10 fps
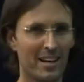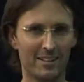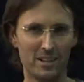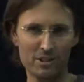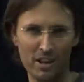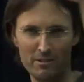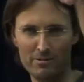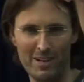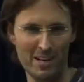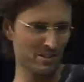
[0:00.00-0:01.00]
and their child
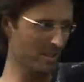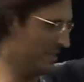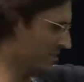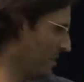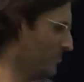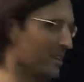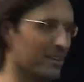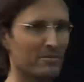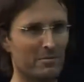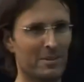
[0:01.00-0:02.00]
from outside's come in and
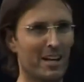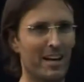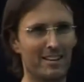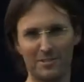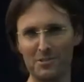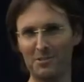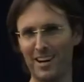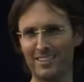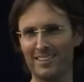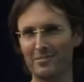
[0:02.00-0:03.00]
give them a hug and
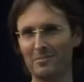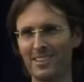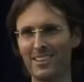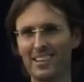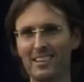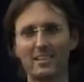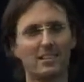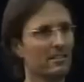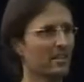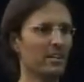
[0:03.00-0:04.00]
distracted them.
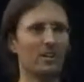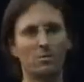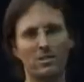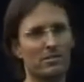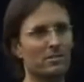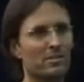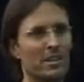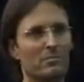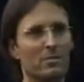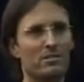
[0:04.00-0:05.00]
They don't want to deal with
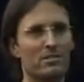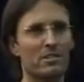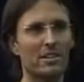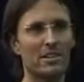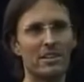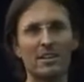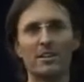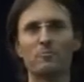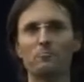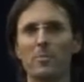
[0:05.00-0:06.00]
that emotion.
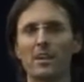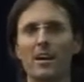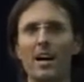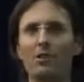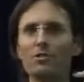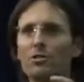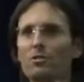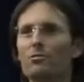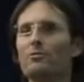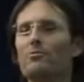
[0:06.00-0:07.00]
Our
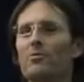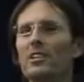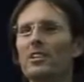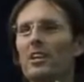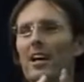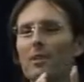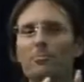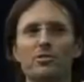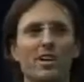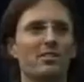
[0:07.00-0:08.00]
children feel our
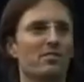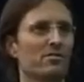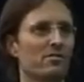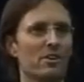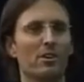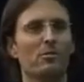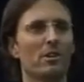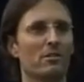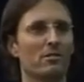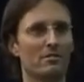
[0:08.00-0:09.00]
projections so well